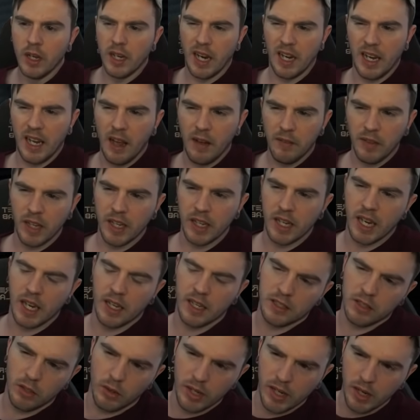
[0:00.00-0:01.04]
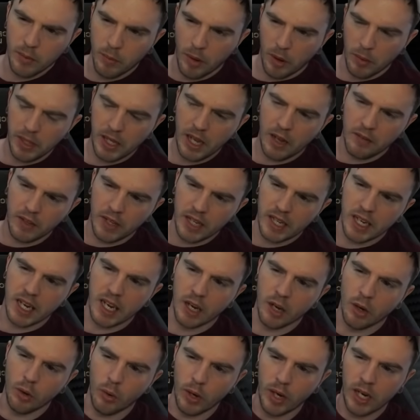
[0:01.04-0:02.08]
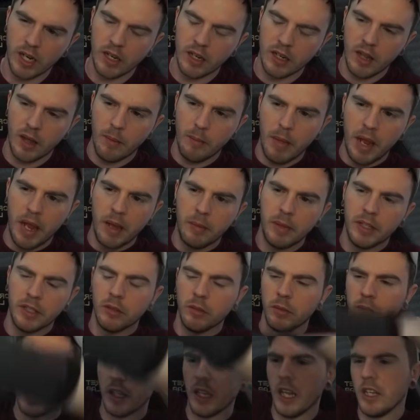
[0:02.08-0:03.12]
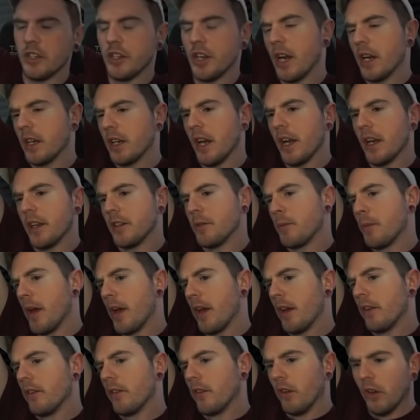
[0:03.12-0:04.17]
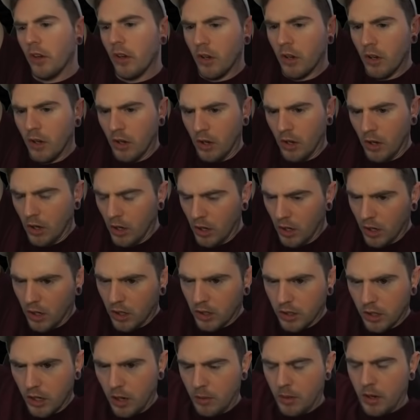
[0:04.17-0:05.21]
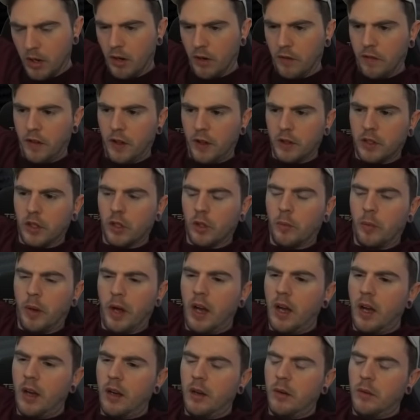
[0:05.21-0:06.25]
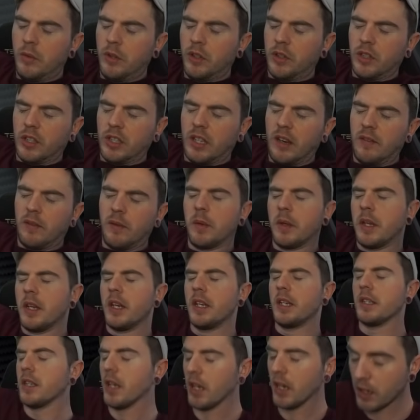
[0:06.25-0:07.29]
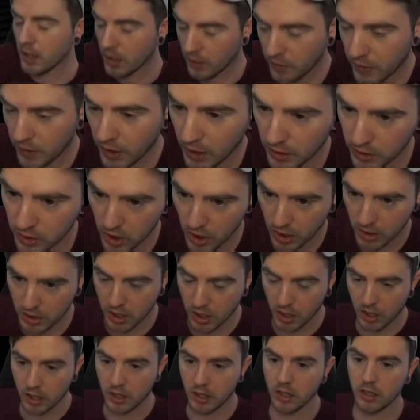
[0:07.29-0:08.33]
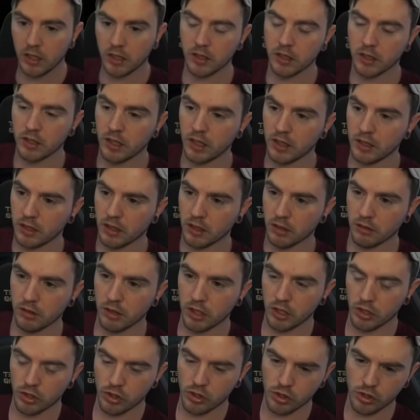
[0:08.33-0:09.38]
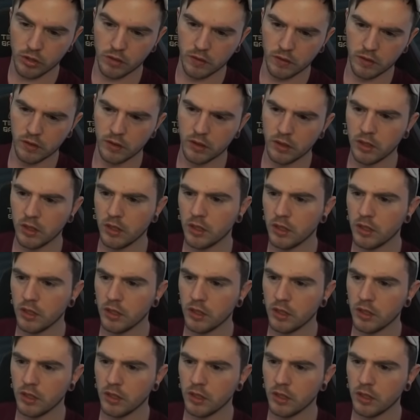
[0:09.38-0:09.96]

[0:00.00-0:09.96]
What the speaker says: Can he have like, so he could probably have like king queen and then maybe something like jack 9 of spades. So I'm not gonna fold 2 pair and we'll just give him the nit tag if he has jack 10, because that's an egregious shove.